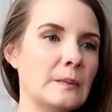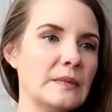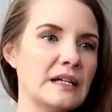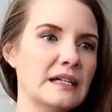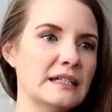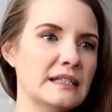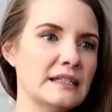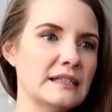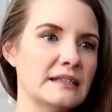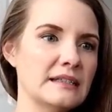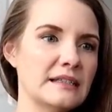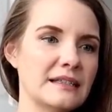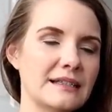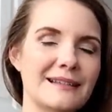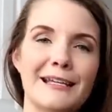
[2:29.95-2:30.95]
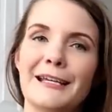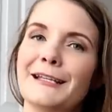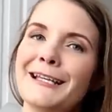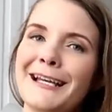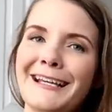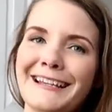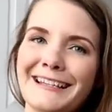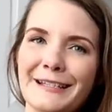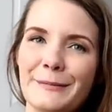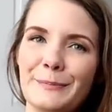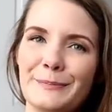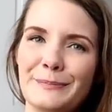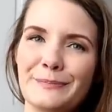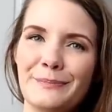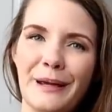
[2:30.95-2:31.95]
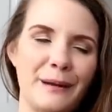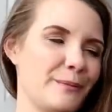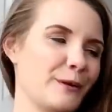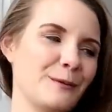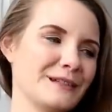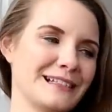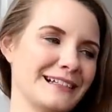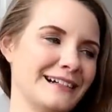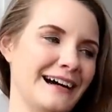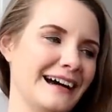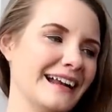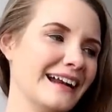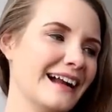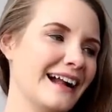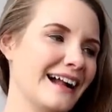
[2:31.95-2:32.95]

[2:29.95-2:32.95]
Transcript: because um, this paper wasn't cut.